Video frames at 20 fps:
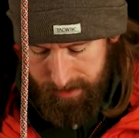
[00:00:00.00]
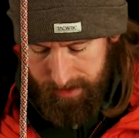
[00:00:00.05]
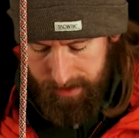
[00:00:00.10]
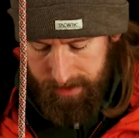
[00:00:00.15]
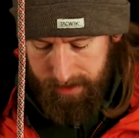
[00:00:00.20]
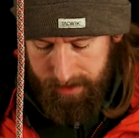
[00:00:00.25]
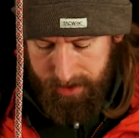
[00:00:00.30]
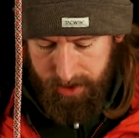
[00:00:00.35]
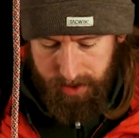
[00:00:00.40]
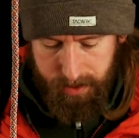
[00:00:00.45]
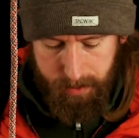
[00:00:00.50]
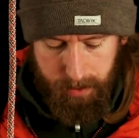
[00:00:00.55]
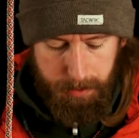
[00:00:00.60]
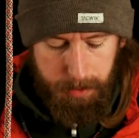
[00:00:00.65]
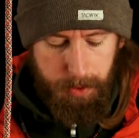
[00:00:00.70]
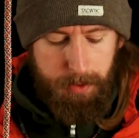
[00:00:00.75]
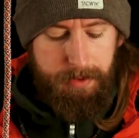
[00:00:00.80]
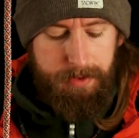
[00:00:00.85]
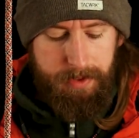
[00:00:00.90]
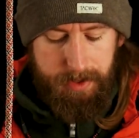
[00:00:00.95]
Okay, I just
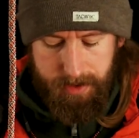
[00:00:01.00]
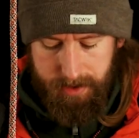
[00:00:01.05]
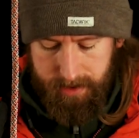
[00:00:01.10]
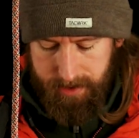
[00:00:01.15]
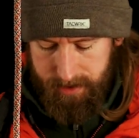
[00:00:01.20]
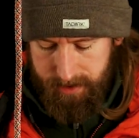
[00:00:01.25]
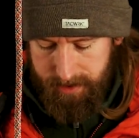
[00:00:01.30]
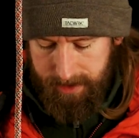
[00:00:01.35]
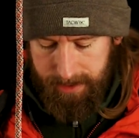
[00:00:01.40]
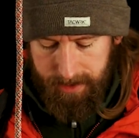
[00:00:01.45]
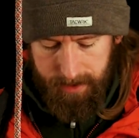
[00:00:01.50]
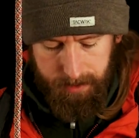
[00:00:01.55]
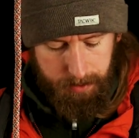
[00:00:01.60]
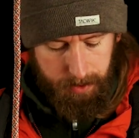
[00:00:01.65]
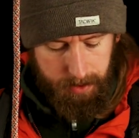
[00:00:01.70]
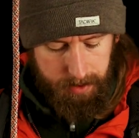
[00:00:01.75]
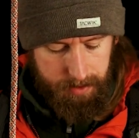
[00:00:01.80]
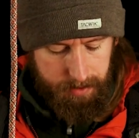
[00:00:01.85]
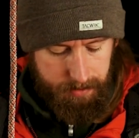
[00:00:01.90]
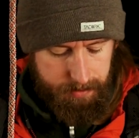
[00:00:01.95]
removed this static
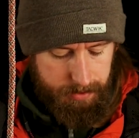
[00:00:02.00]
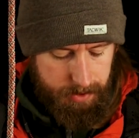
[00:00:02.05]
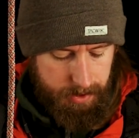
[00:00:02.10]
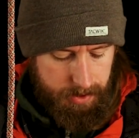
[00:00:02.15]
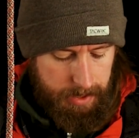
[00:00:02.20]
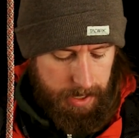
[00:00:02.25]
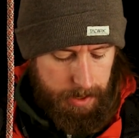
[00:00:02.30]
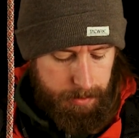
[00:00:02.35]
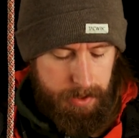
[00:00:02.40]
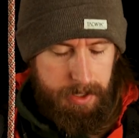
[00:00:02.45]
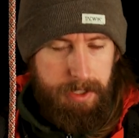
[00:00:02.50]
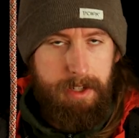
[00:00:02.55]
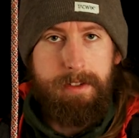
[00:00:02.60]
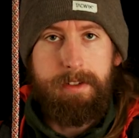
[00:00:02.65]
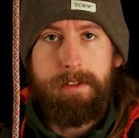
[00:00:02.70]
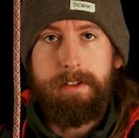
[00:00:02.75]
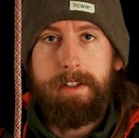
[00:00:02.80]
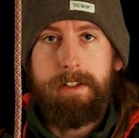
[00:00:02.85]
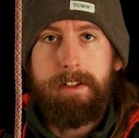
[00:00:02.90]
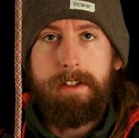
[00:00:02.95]
one for clarity,
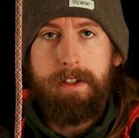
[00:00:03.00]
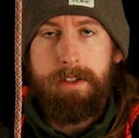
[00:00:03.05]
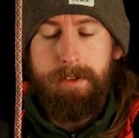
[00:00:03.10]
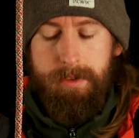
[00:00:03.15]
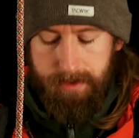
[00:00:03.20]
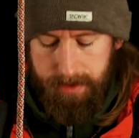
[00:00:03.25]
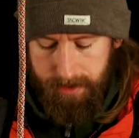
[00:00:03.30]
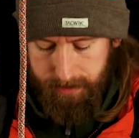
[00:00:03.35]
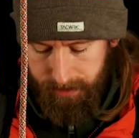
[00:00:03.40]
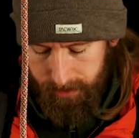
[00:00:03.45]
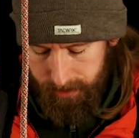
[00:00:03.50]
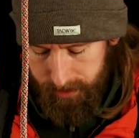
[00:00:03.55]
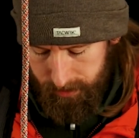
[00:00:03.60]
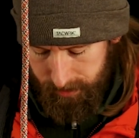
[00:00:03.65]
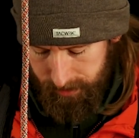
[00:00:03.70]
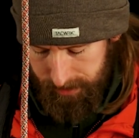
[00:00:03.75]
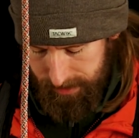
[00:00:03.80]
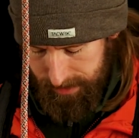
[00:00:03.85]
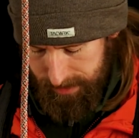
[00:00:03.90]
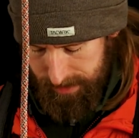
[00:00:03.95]
so it's easier to see for
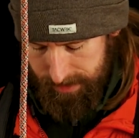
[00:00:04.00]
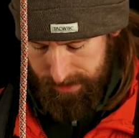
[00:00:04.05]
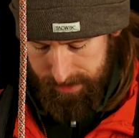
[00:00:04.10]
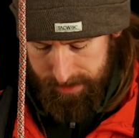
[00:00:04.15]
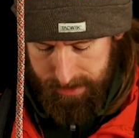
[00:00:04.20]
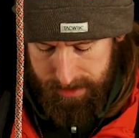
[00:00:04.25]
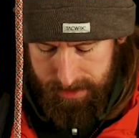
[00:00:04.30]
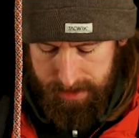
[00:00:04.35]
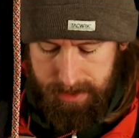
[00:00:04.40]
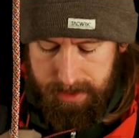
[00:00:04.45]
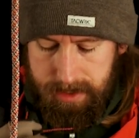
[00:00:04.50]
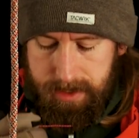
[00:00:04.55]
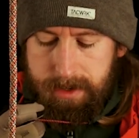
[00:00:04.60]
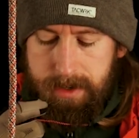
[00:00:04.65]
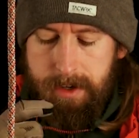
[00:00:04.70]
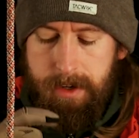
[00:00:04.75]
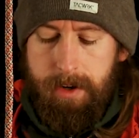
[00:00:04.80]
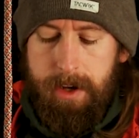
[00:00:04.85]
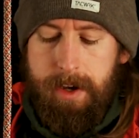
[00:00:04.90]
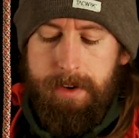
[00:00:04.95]
you.
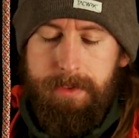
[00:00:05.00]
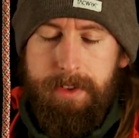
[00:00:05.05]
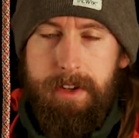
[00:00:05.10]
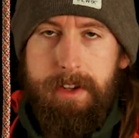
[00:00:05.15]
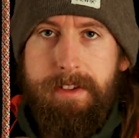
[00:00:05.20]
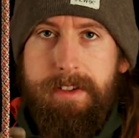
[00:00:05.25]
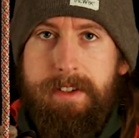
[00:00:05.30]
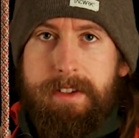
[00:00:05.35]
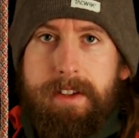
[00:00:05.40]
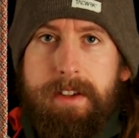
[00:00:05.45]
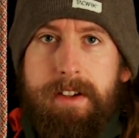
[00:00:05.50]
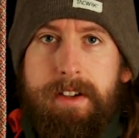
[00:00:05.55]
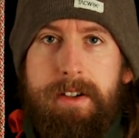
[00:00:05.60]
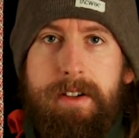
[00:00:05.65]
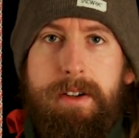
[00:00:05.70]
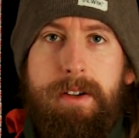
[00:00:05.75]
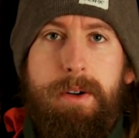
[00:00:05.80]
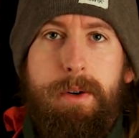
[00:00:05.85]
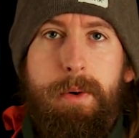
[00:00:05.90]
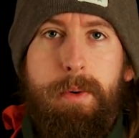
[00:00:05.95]
Now I have this
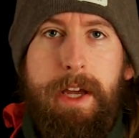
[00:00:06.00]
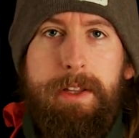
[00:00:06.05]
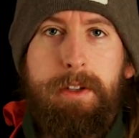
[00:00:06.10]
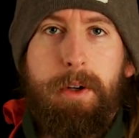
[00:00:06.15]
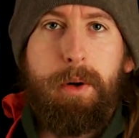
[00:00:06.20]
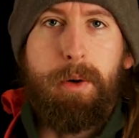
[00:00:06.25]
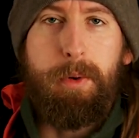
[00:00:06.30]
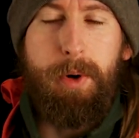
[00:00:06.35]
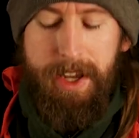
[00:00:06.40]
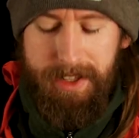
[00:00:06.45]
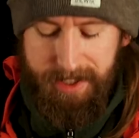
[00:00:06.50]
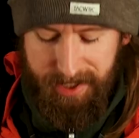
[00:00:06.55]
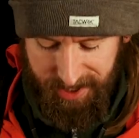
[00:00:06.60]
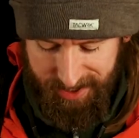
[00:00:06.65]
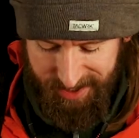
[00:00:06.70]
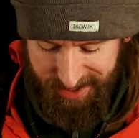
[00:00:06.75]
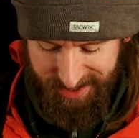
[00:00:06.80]
red on red